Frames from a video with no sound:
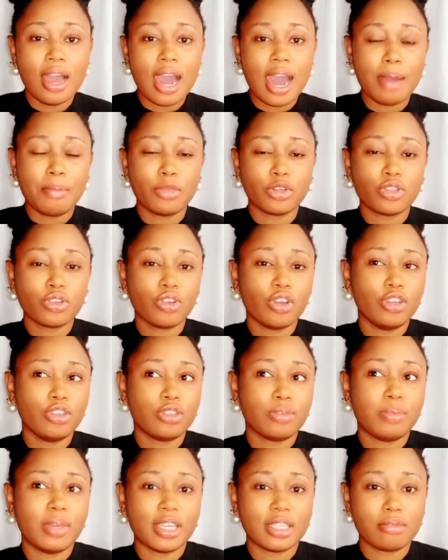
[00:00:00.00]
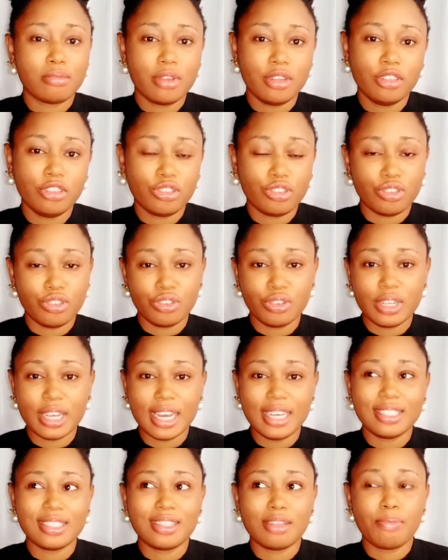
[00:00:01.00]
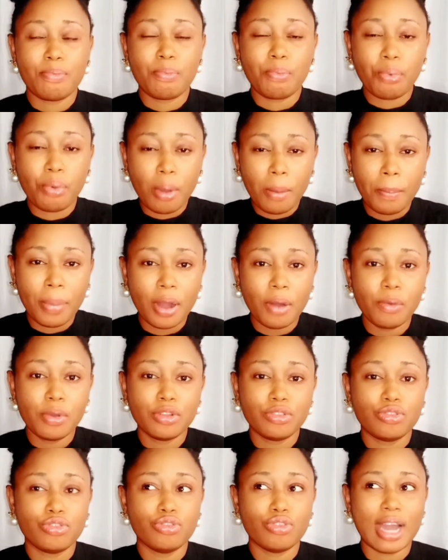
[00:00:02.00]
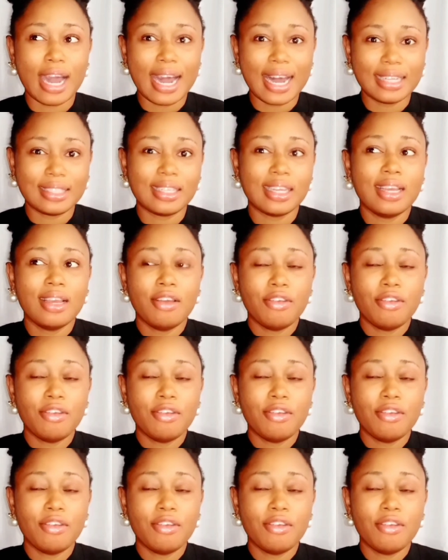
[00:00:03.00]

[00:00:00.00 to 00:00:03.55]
I'm also going to be explaining to you guys the proper way to add